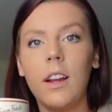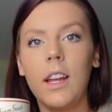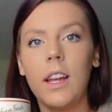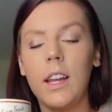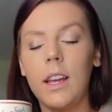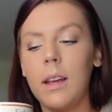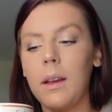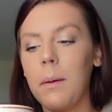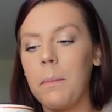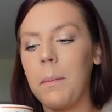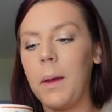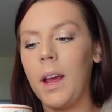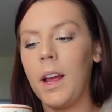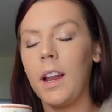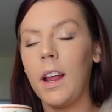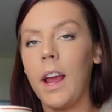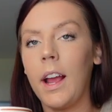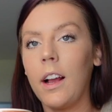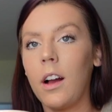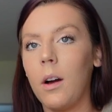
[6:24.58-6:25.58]
he
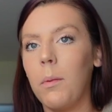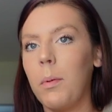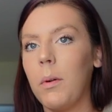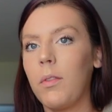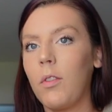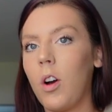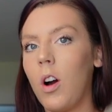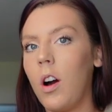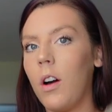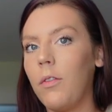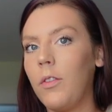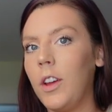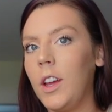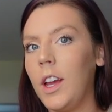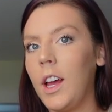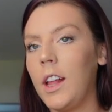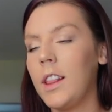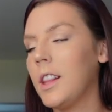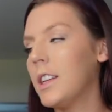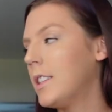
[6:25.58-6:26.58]
made a cup of
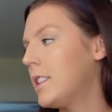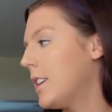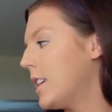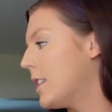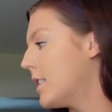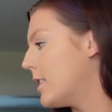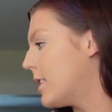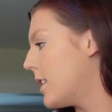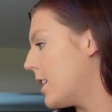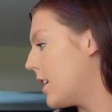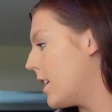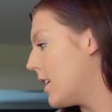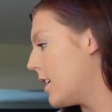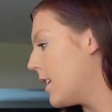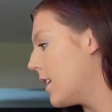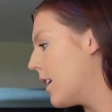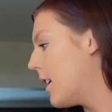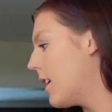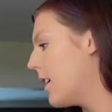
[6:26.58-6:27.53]
coffee, and this is the,